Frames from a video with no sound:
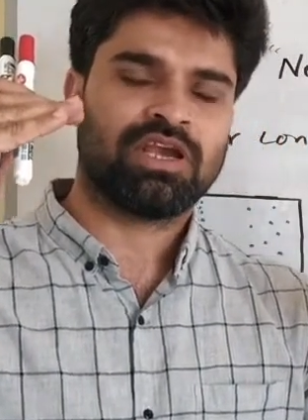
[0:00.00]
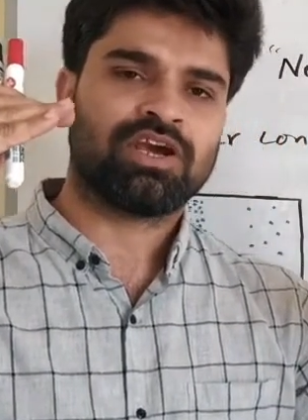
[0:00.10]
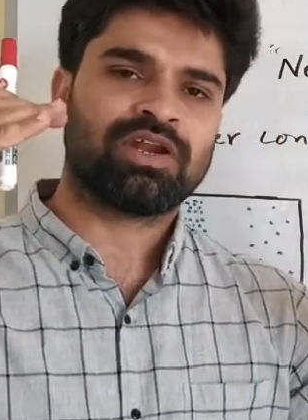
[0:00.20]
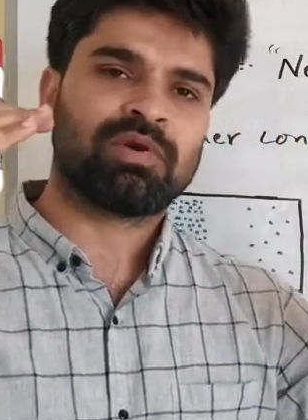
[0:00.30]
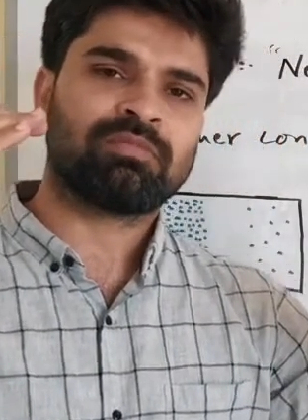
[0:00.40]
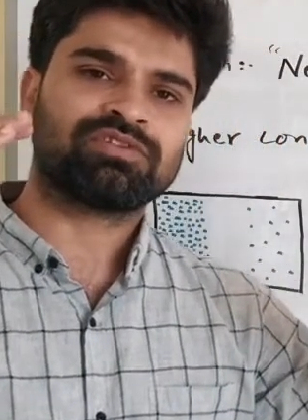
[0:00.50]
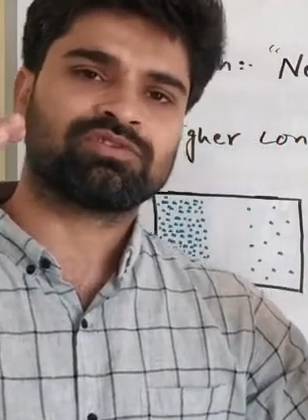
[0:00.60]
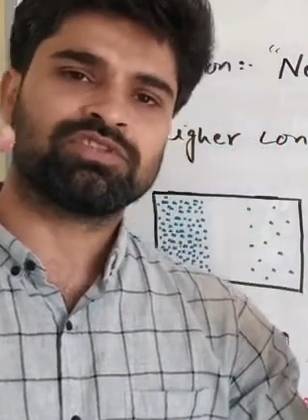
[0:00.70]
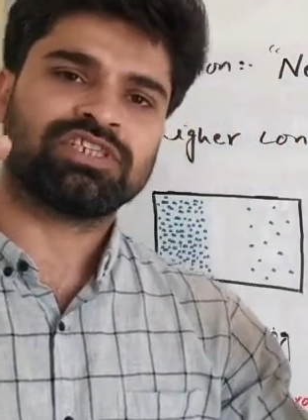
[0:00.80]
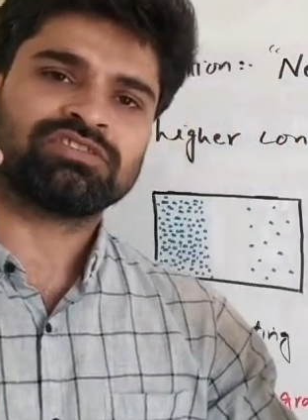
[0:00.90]
Remember
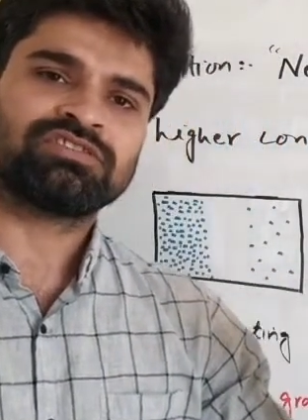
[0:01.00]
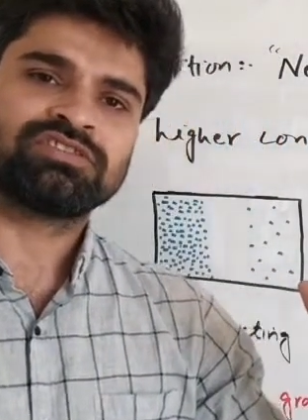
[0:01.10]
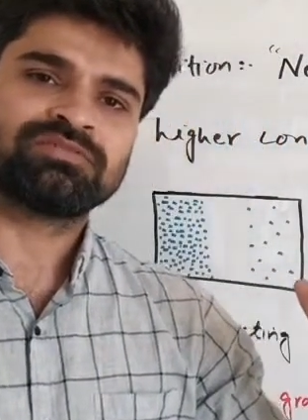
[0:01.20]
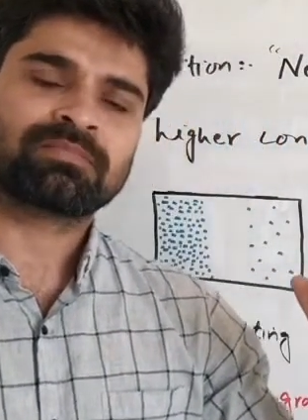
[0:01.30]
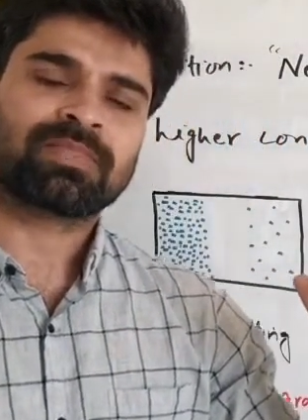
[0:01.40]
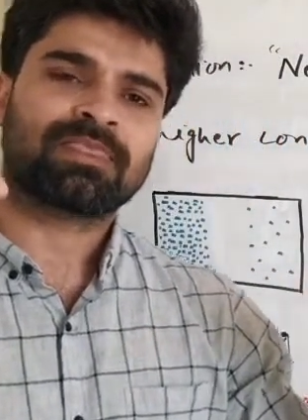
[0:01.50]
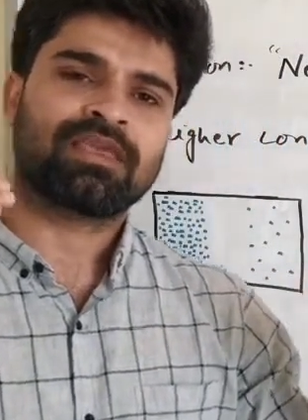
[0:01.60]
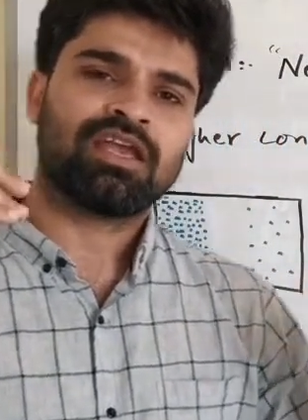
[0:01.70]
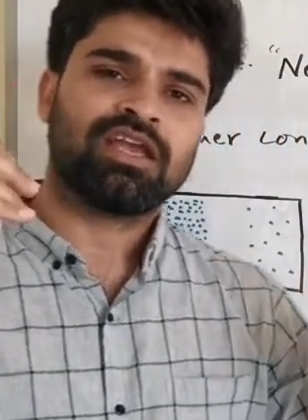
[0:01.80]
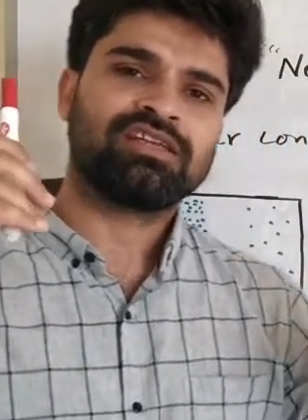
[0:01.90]
students,
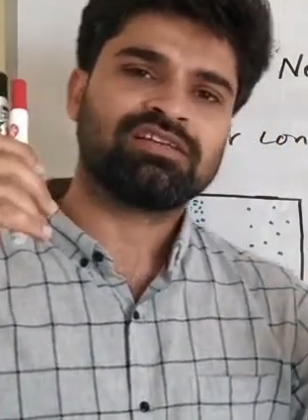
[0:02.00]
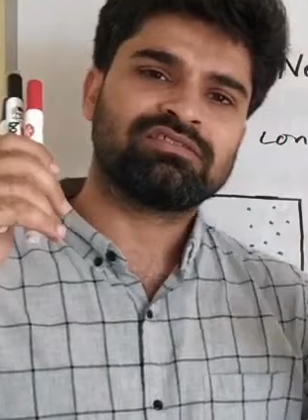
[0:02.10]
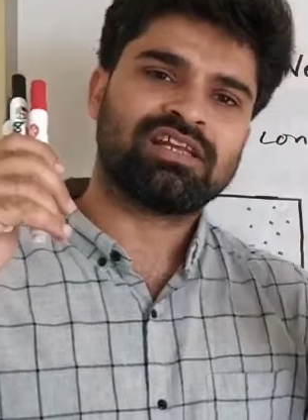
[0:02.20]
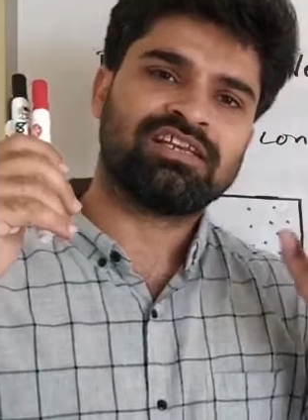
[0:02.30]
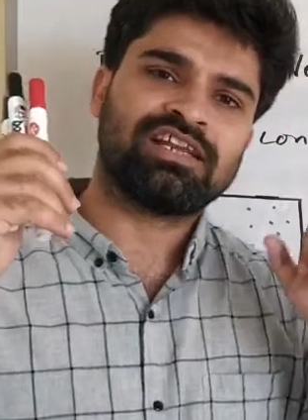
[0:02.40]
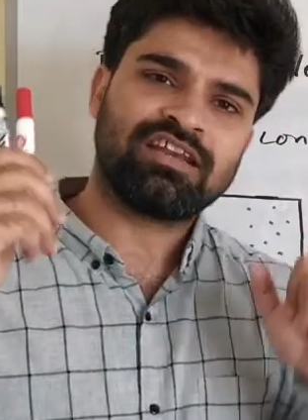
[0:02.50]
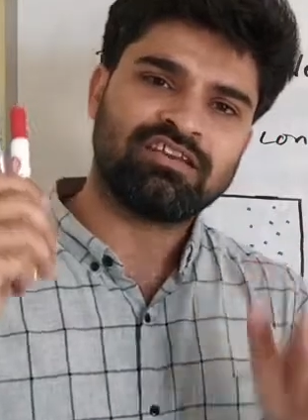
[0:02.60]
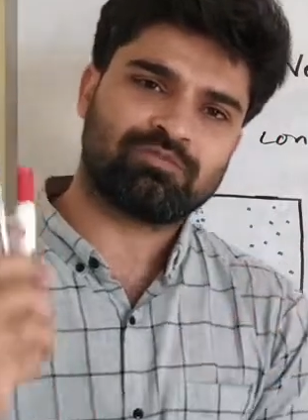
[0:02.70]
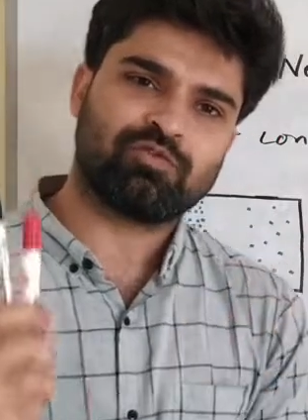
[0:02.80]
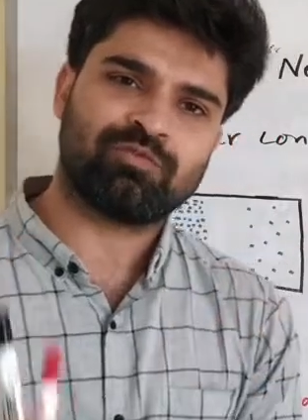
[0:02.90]
it is the
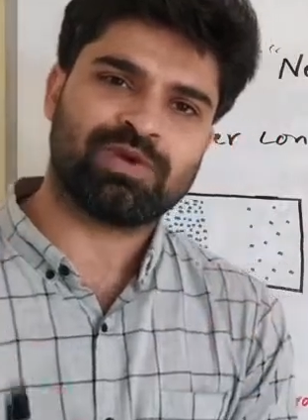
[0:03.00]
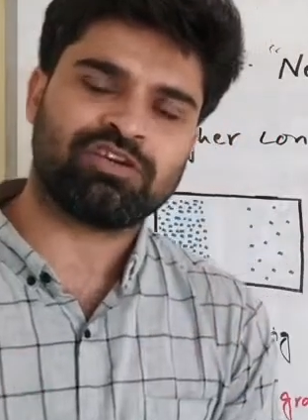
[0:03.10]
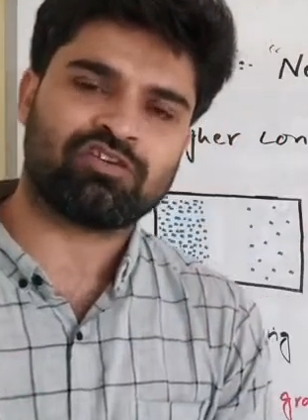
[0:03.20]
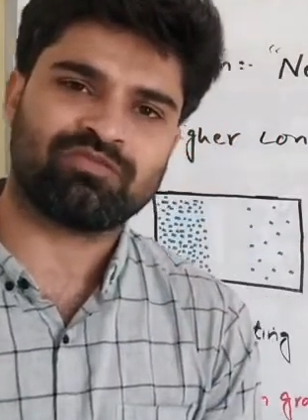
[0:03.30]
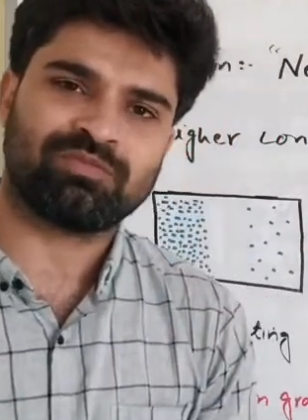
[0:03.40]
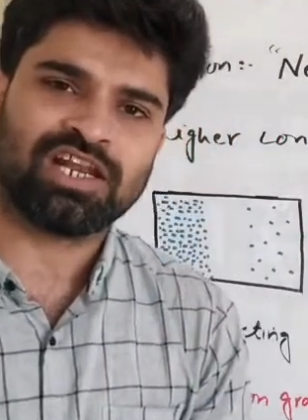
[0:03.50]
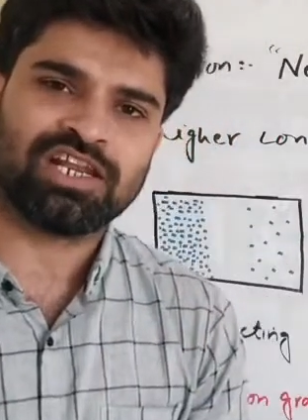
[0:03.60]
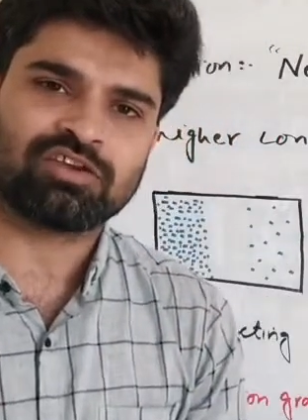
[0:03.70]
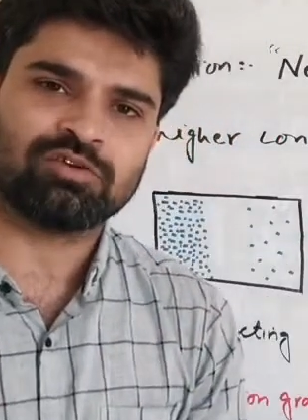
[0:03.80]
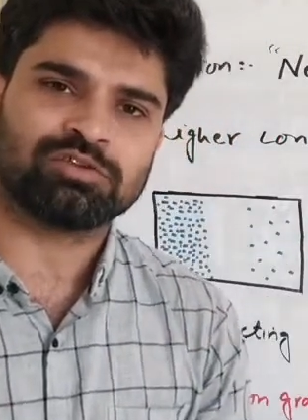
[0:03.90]
net movement of
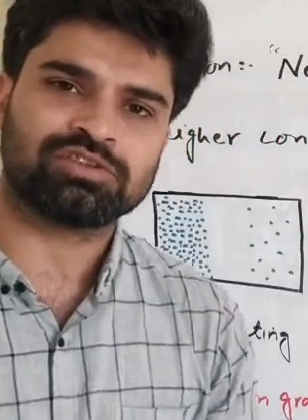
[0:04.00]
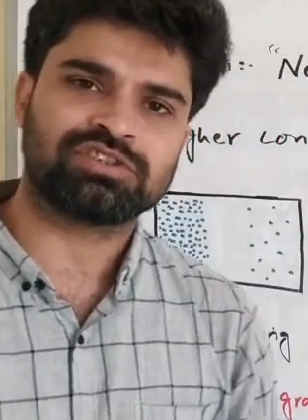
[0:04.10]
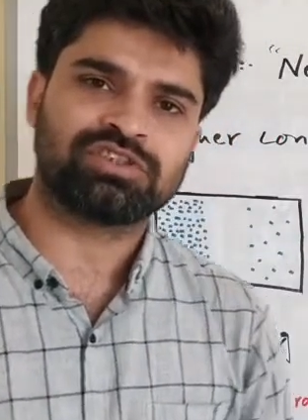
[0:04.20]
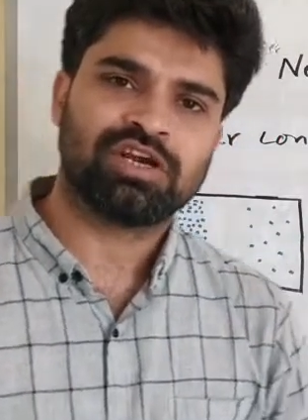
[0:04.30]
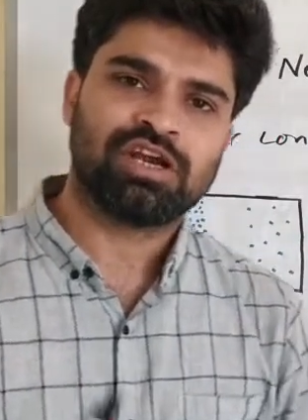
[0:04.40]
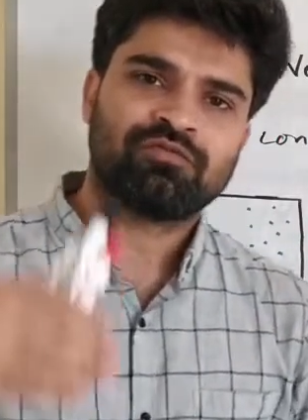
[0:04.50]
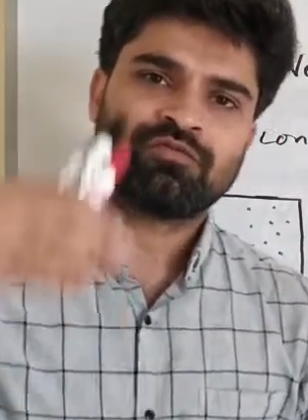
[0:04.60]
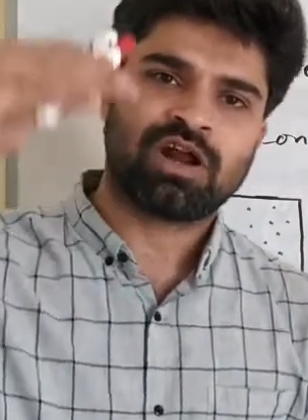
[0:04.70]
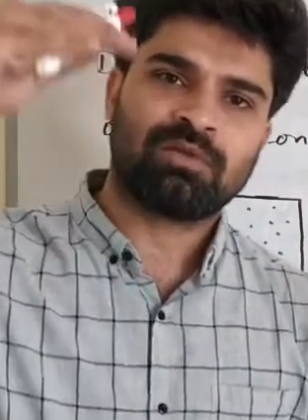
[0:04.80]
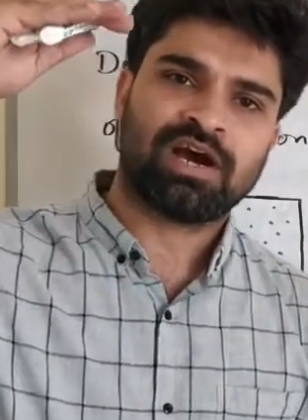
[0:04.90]
molecules
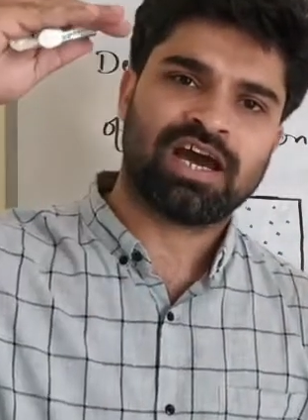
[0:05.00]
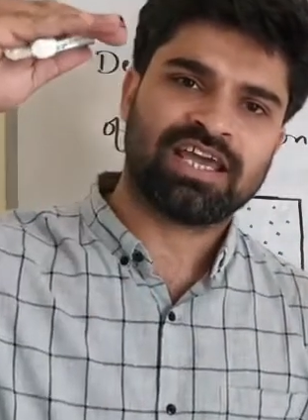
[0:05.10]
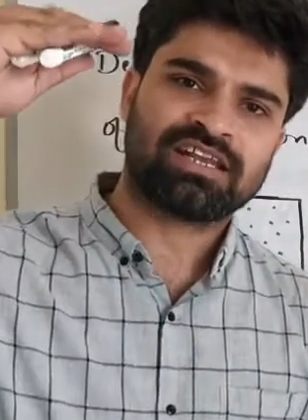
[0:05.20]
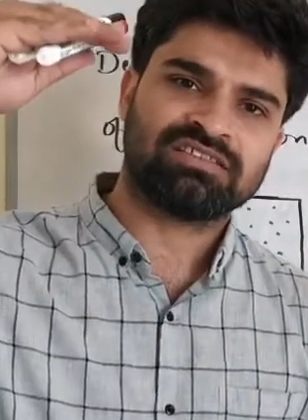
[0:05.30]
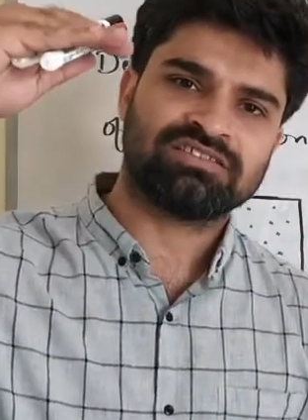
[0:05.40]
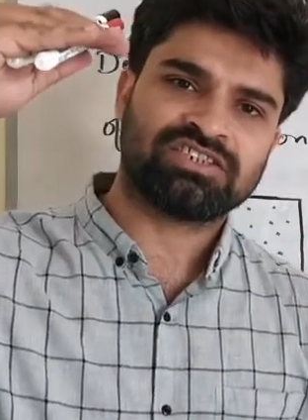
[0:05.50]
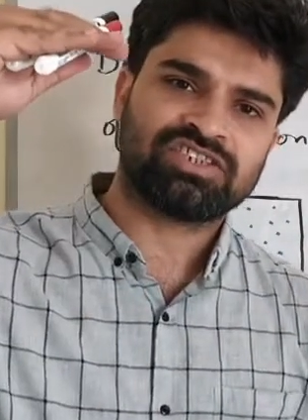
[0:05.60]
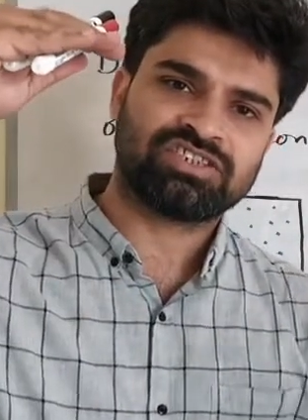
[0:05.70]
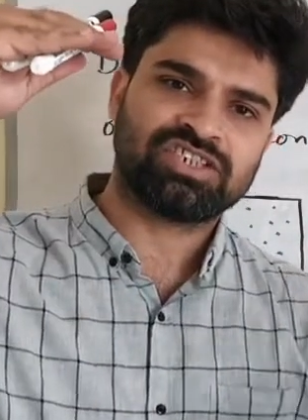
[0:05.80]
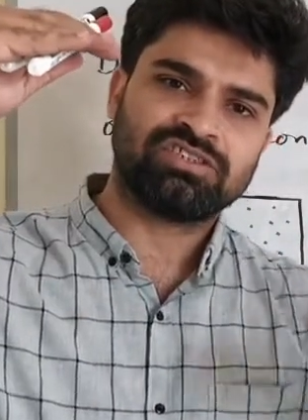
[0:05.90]
from higher
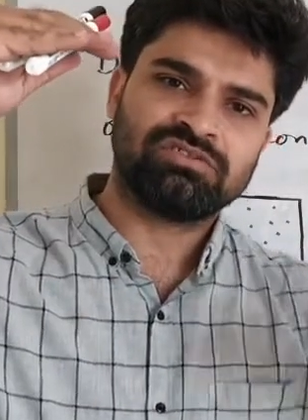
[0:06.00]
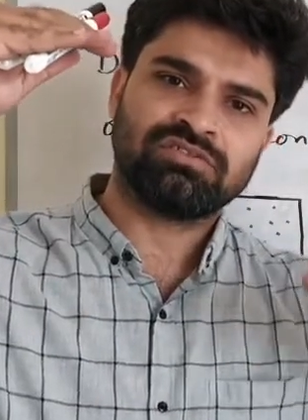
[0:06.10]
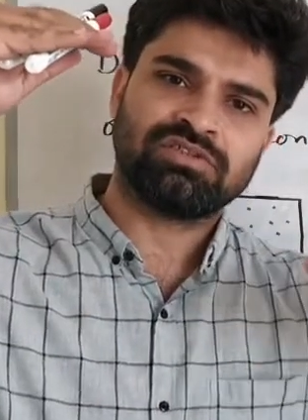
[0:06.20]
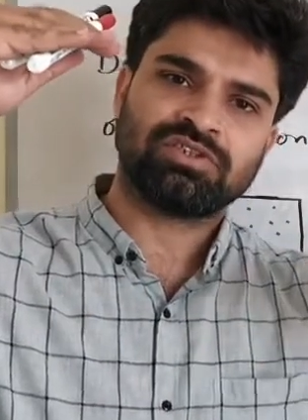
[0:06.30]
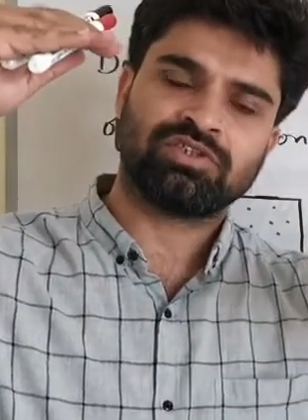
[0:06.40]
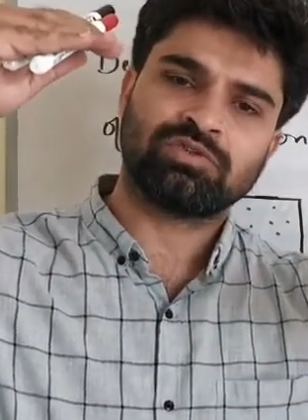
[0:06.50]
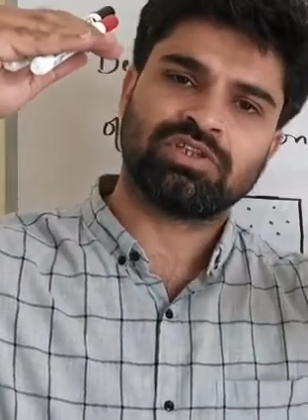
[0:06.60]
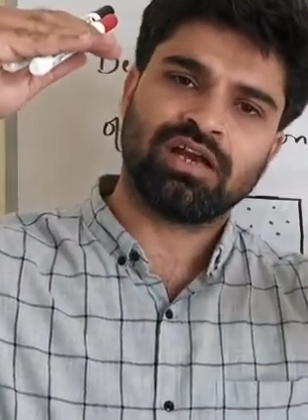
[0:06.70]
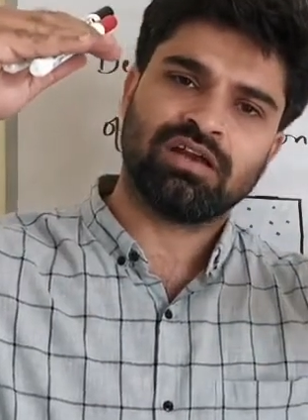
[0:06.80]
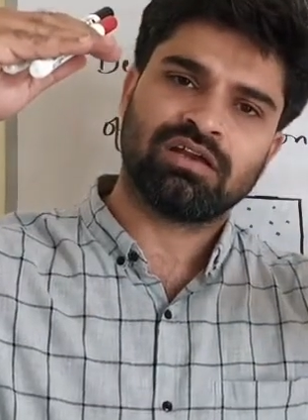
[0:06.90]
concentration to
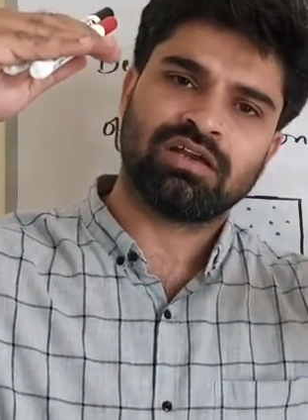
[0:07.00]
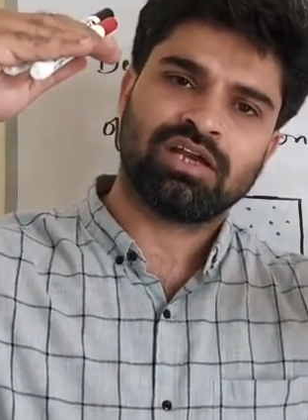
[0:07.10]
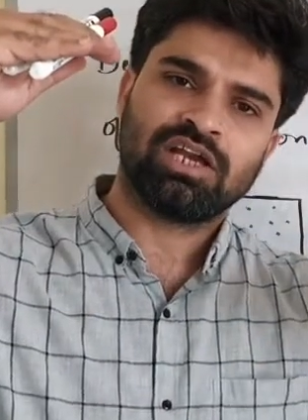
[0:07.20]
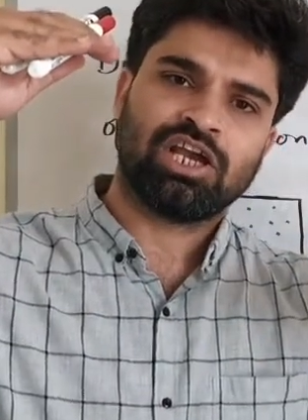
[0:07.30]
the